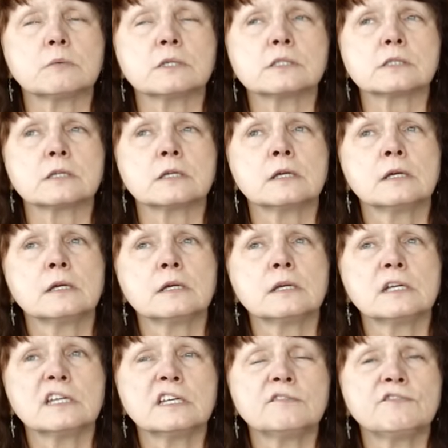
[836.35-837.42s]
what is it?
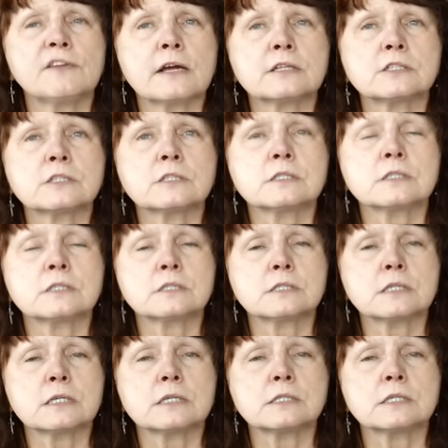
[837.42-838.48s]
Infectious
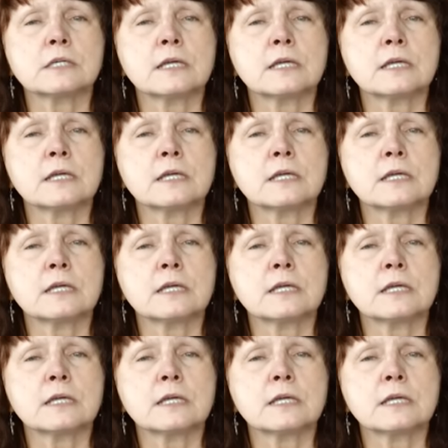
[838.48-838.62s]
disease.